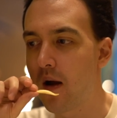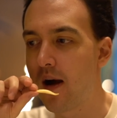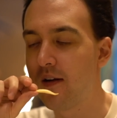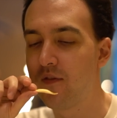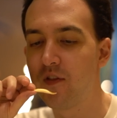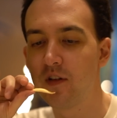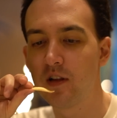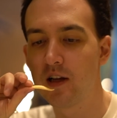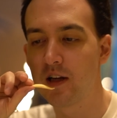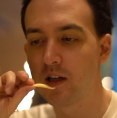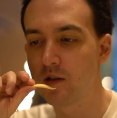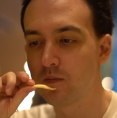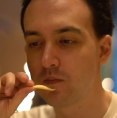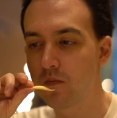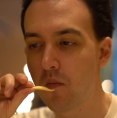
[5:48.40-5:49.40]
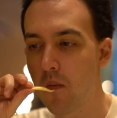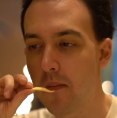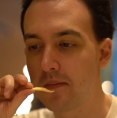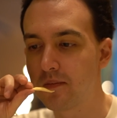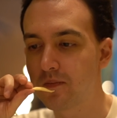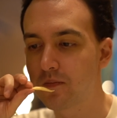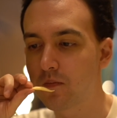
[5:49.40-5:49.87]
I feel like
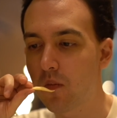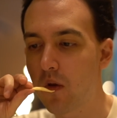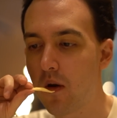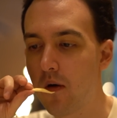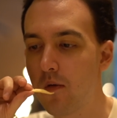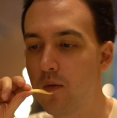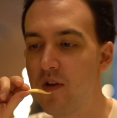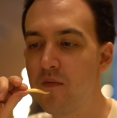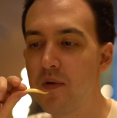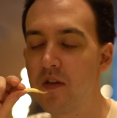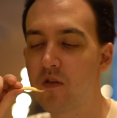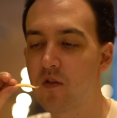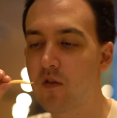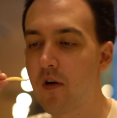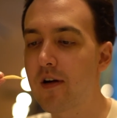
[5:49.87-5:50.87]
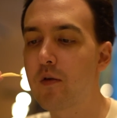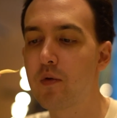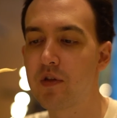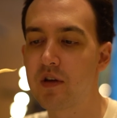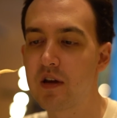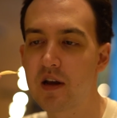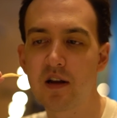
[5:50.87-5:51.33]
we've been stuck
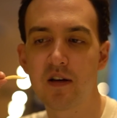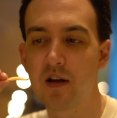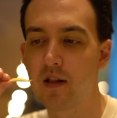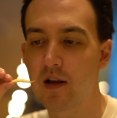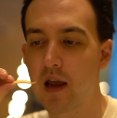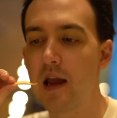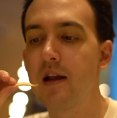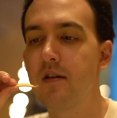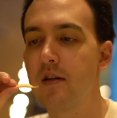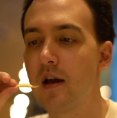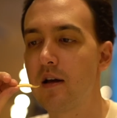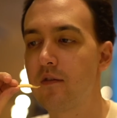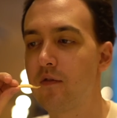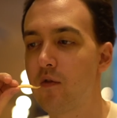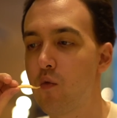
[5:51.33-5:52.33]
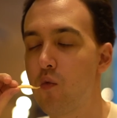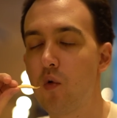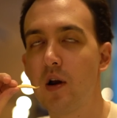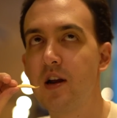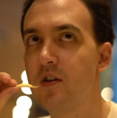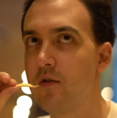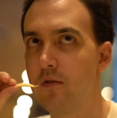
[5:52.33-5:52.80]
with Gigadelic 8Dan for
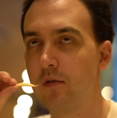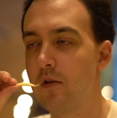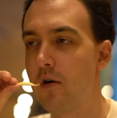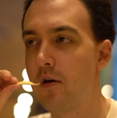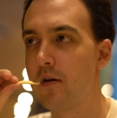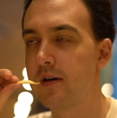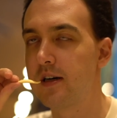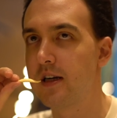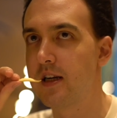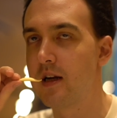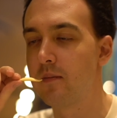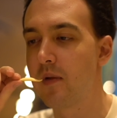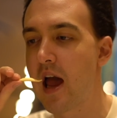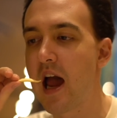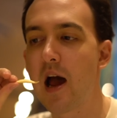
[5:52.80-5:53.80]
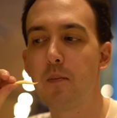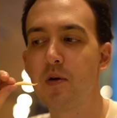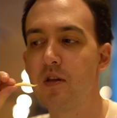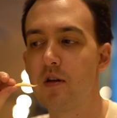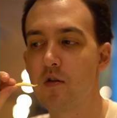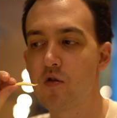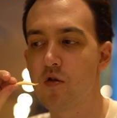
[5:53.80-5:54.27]
way too long, and I'm
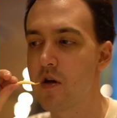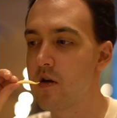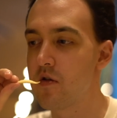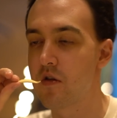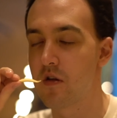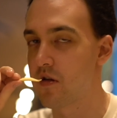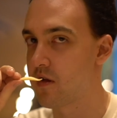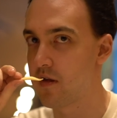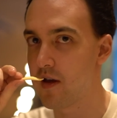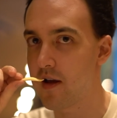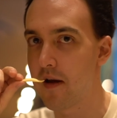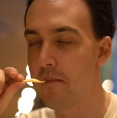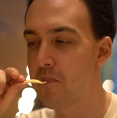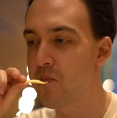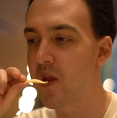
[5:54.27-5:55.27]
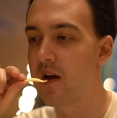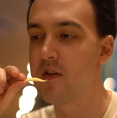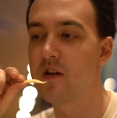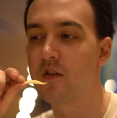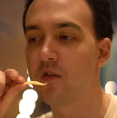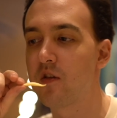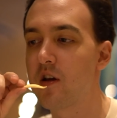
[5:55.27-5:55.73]
happy that it's changed to Sick. I
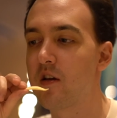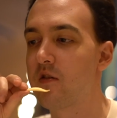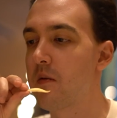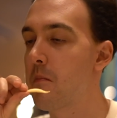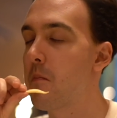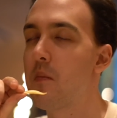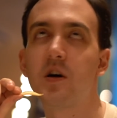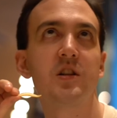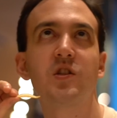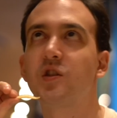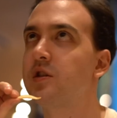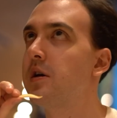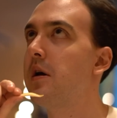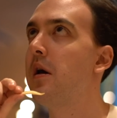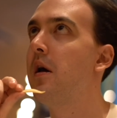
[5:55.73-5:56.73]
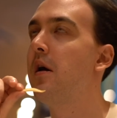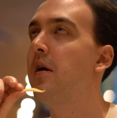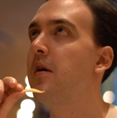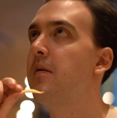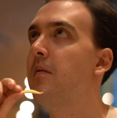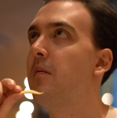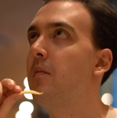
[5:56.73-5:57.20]
think Sick is a much
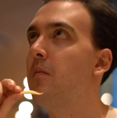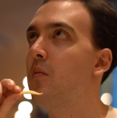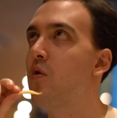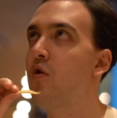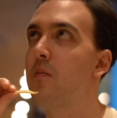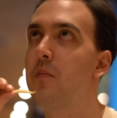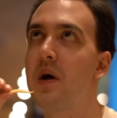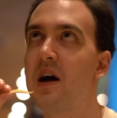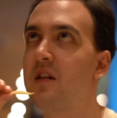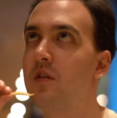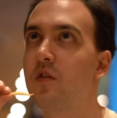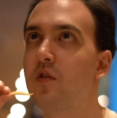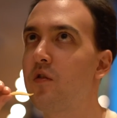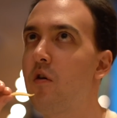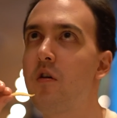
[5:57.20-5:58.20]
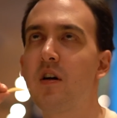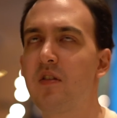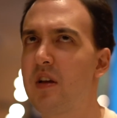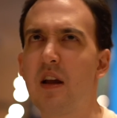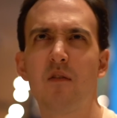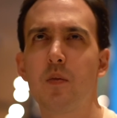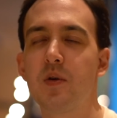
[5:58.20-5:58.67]
more balanced song. I
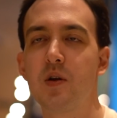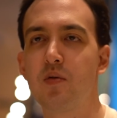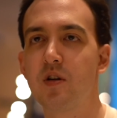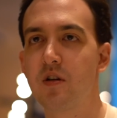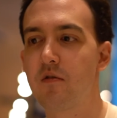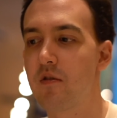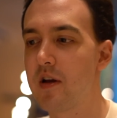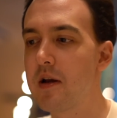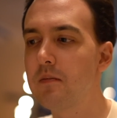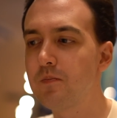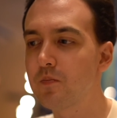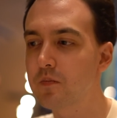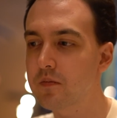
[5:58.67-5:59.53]
think everybody would agree.